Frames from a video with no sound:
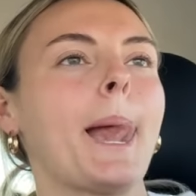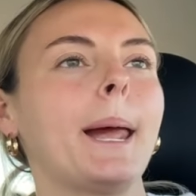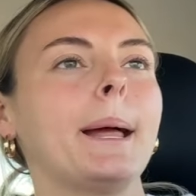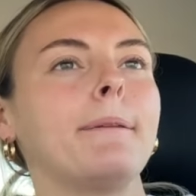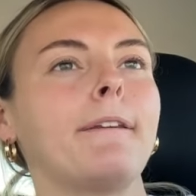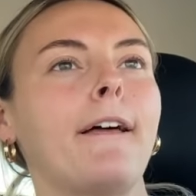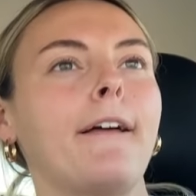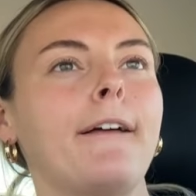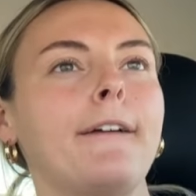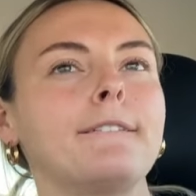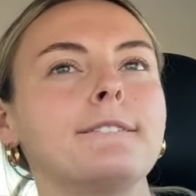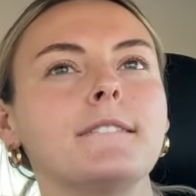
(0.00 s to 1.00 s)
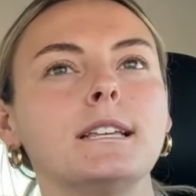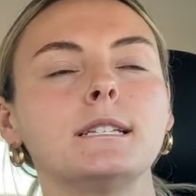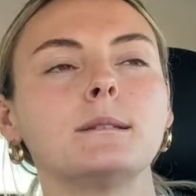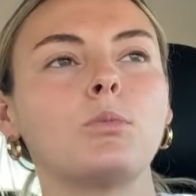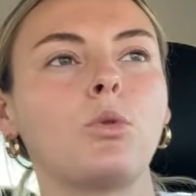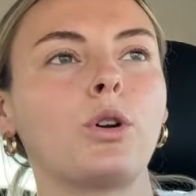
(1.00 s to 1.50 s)
and then
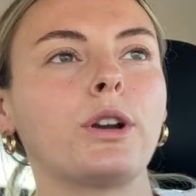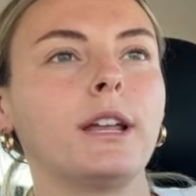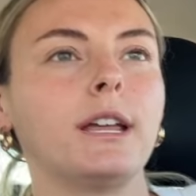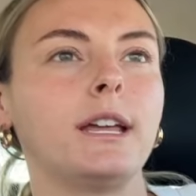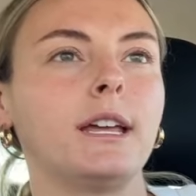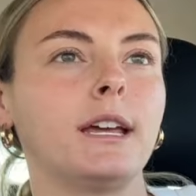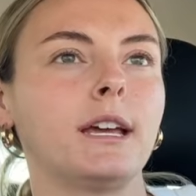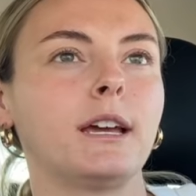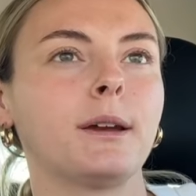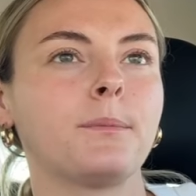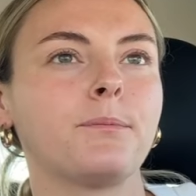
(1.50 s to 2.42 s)
this morning